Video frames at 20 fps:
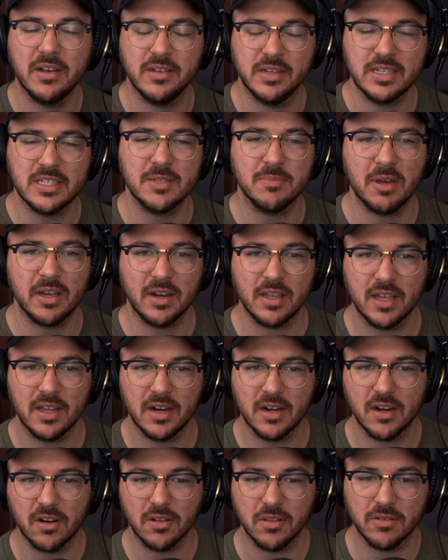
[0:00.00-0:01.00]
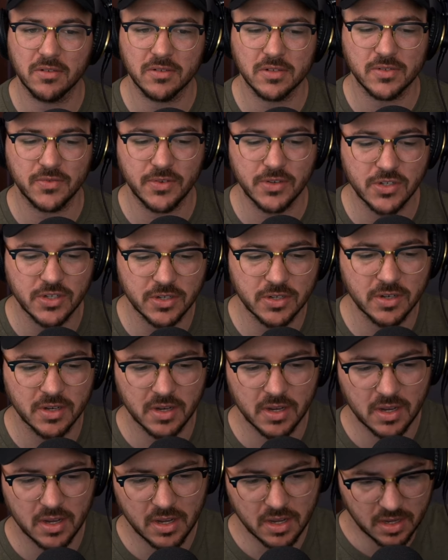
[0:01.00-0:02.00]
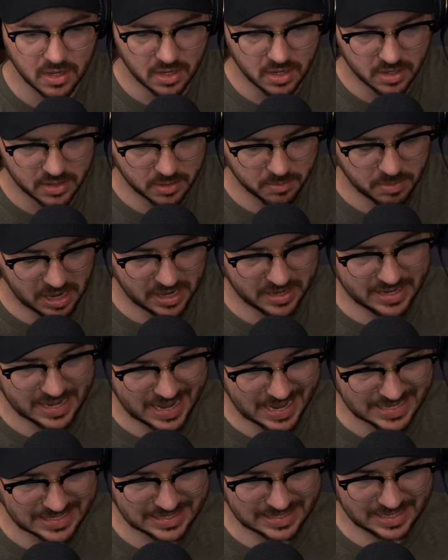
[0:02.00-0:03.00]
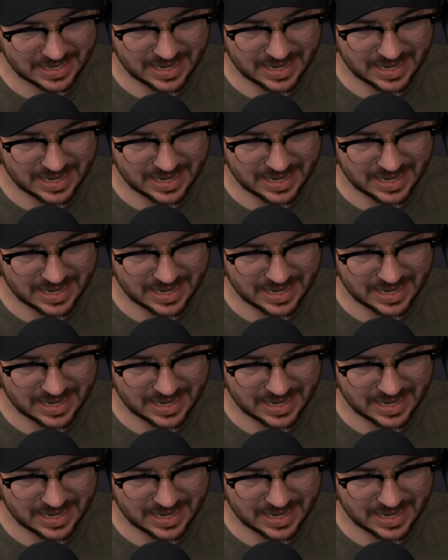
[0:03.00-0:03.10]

a decent amount again on Our Ludicrous Future, the podcast.